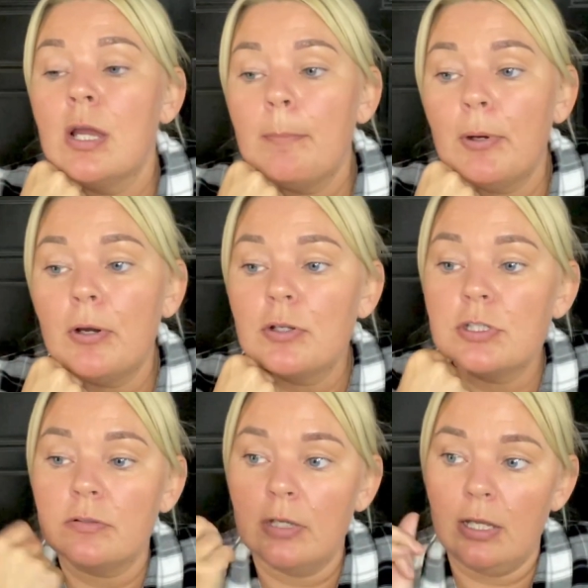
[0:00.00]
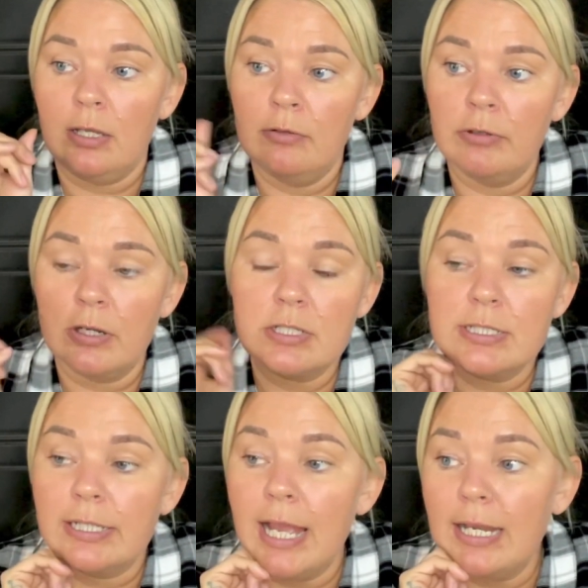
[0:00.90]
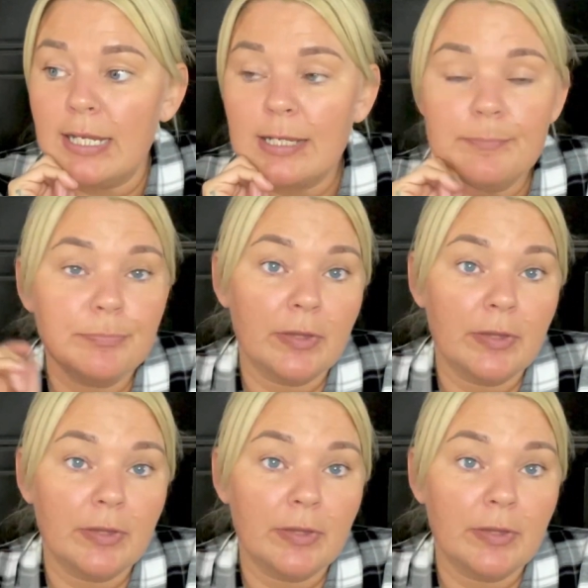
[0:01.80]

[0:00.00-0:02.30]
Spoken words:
But in regards to Kenny,